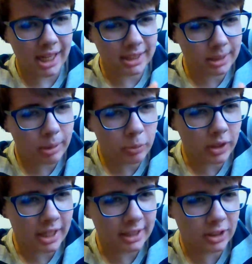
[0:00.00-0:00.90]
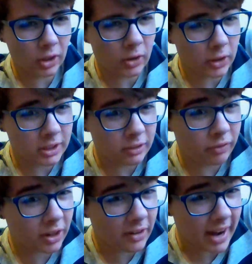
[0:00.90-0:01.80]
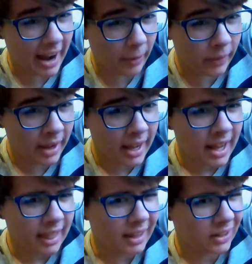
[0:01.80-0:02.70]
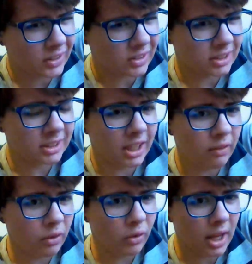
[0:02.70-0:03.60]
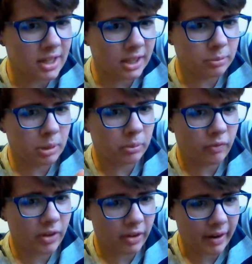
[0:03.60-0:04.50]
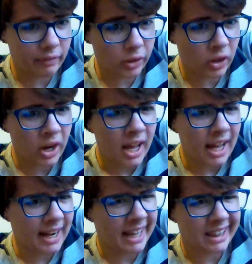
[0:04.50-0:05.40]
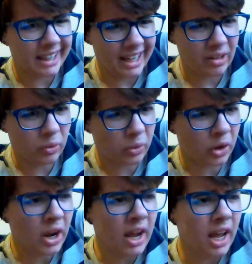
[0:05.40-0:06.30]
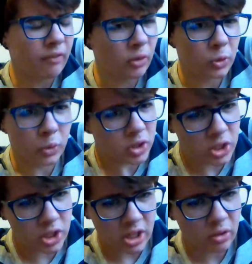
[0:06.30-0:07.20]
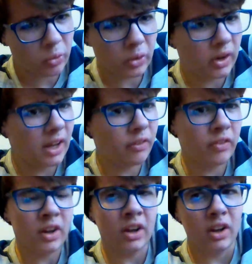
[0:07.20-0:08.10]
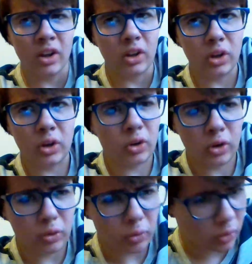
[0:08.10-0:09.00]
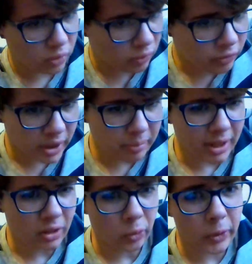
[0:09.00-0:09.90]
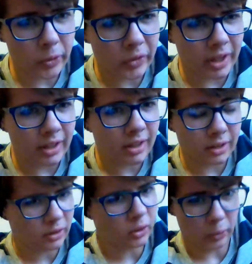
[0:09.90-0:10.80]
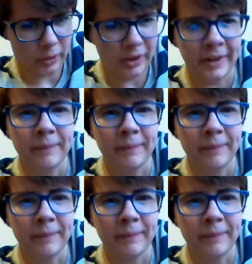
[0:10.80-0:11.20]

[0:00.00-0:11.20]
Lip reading: Some people it takes longer to figure it out than others. Just like it takes people to figure out if they're an athlete or if you're Christian or if you're gonna freaking be a lawyer, like a lawyer,